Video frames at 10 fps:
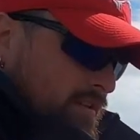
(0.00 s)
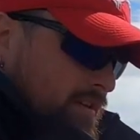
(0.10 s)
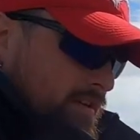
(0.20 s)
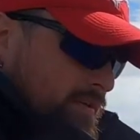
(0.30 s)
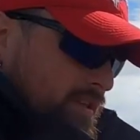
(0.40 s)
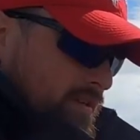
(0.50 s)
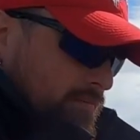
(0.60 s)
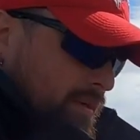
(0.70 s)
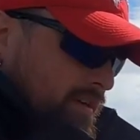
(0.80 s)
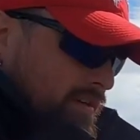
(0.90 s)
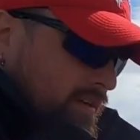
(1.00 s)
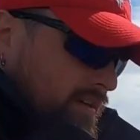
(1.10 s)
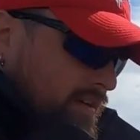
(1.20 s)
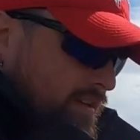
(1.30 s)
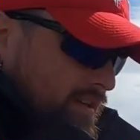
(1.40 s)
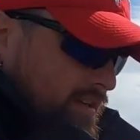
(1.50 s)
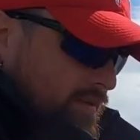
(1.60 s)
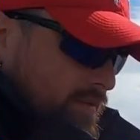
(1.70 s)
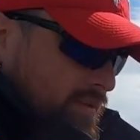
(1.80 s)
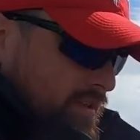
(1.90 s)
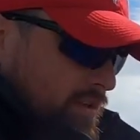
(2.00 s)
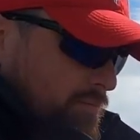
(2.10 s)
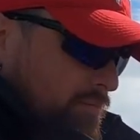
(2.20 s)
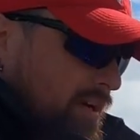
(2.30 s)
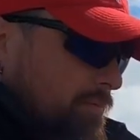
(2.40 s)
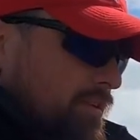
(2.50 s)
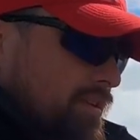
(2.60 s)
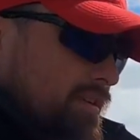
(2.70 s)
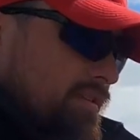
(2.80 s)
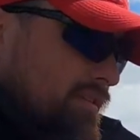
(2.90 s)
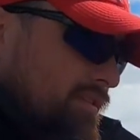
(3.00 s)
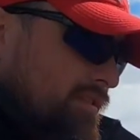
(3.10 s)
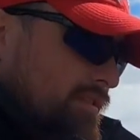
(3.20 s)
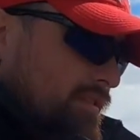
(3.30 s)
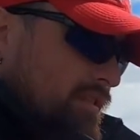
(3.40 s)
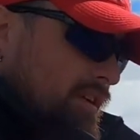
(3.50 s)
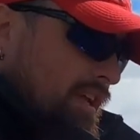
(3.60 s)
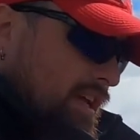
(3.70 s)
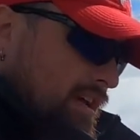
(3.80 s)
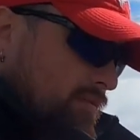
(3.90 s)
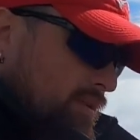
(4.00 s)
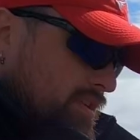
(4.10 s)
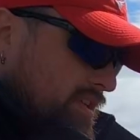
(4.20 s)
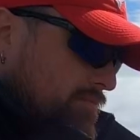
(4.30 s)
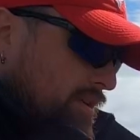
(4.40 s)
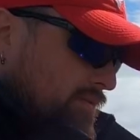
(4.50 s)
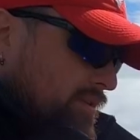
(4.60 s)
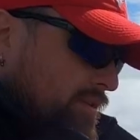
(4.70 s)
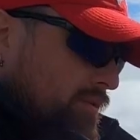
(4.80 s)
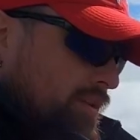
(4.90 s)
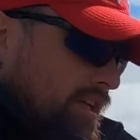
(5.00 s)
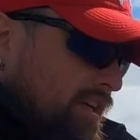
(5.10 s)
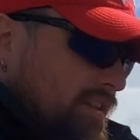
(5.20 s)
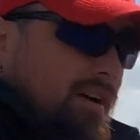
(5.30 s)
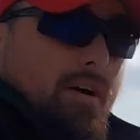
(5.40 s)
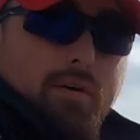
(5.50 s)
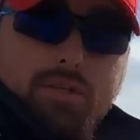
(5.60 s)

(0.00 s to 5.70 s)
So we did a buttered garlic with salt and pepper, and we deboned the Hooligan the